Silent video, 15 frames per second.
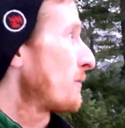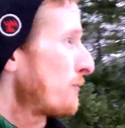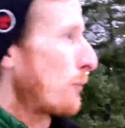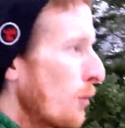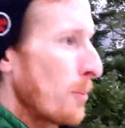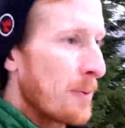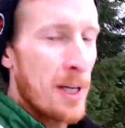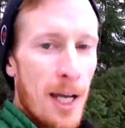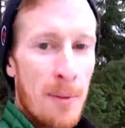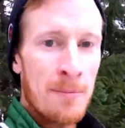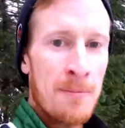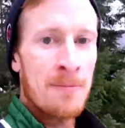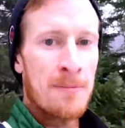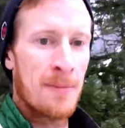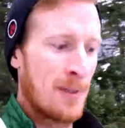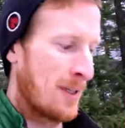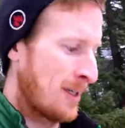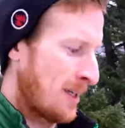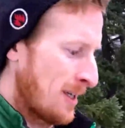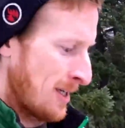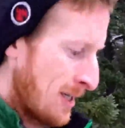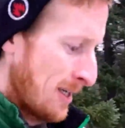4 p.m.
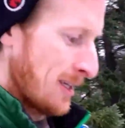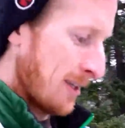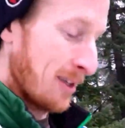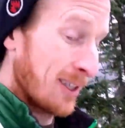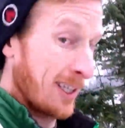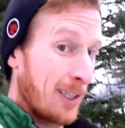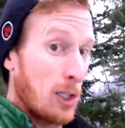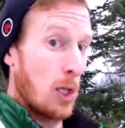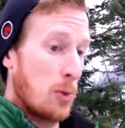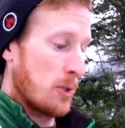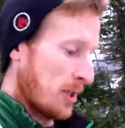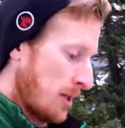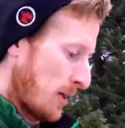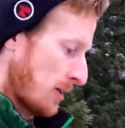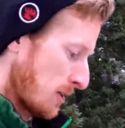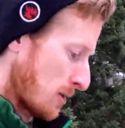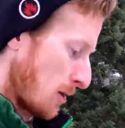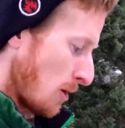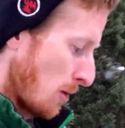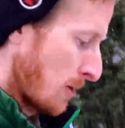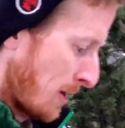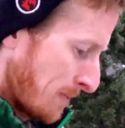It's getting close.
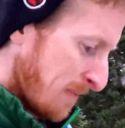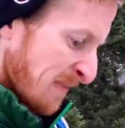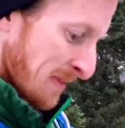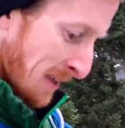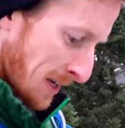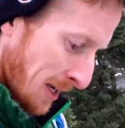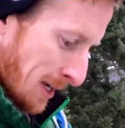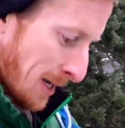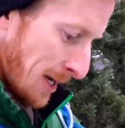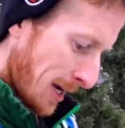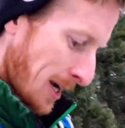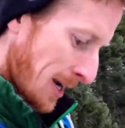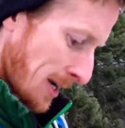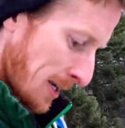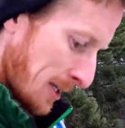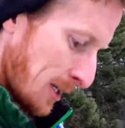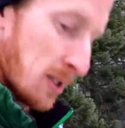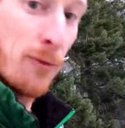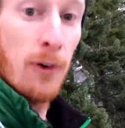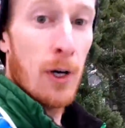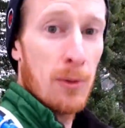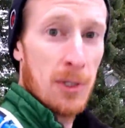So since
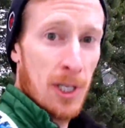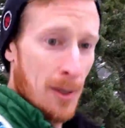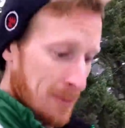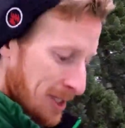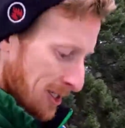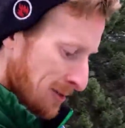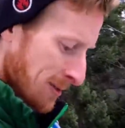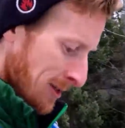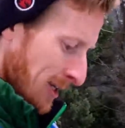the fog was coming in,